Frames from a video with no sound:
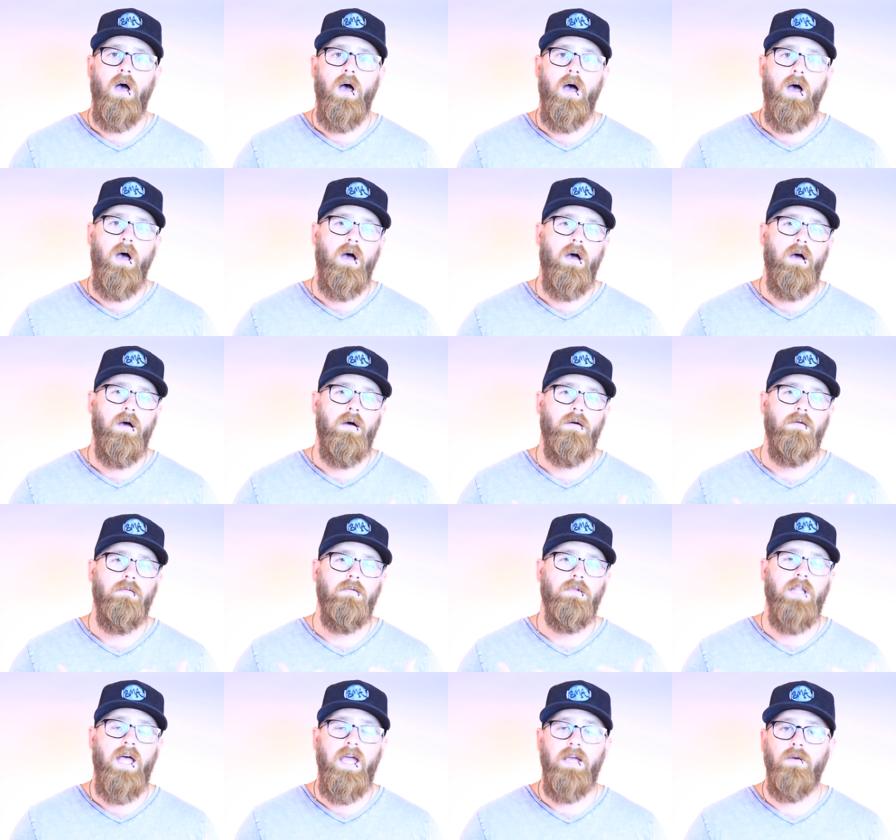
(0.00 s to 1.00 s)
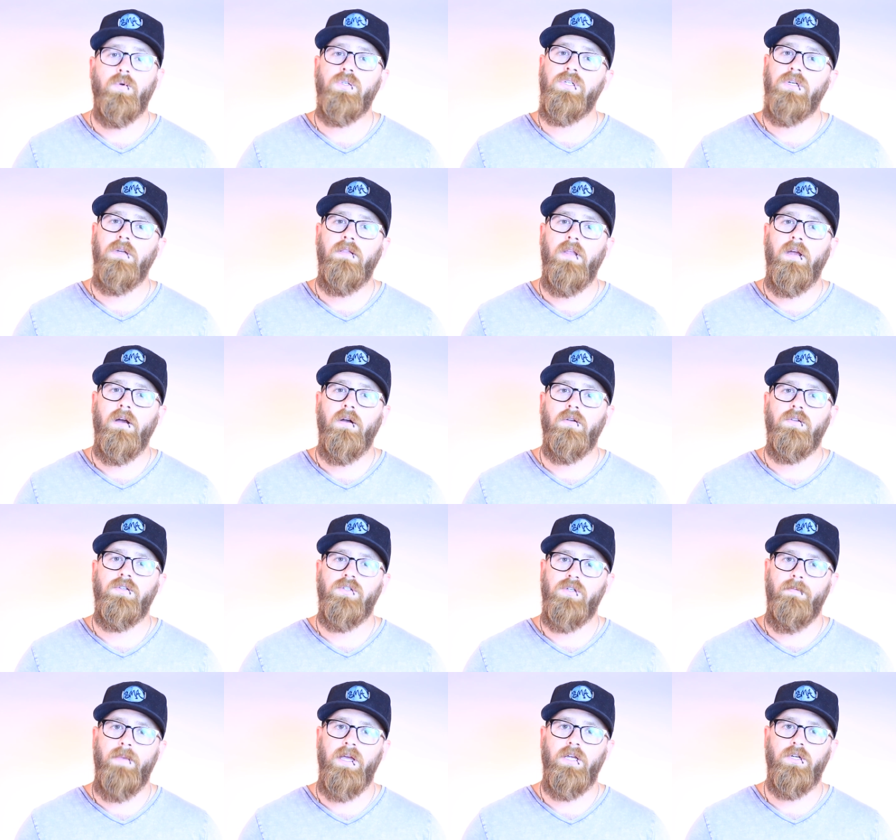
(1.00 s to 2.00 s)
uh, language in there
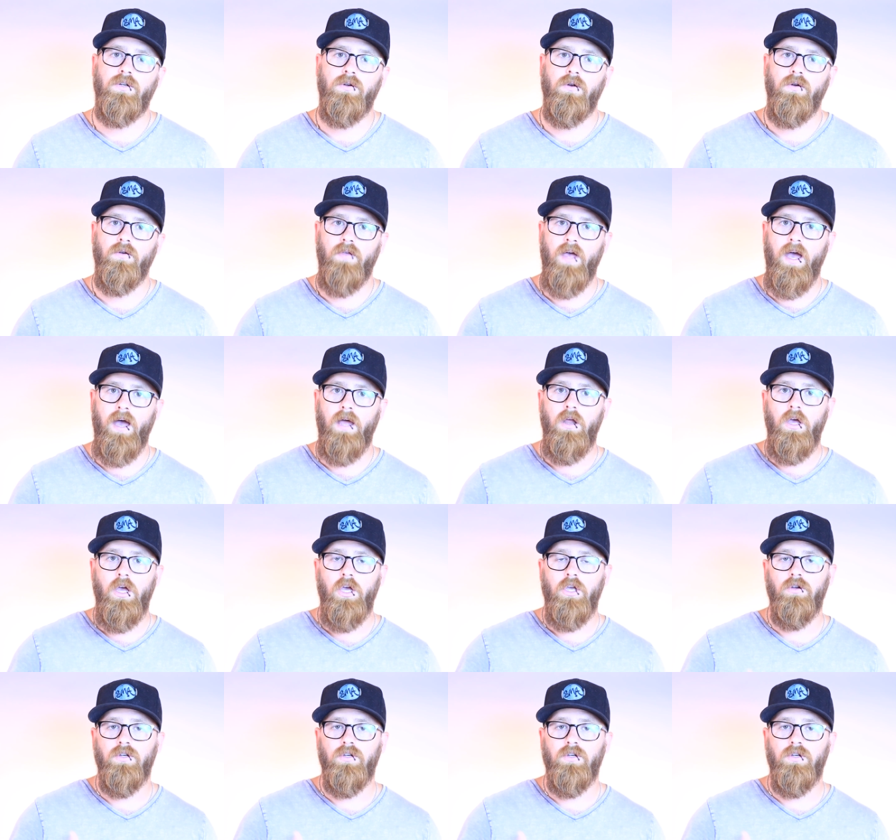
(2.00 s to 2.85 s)
to make sure that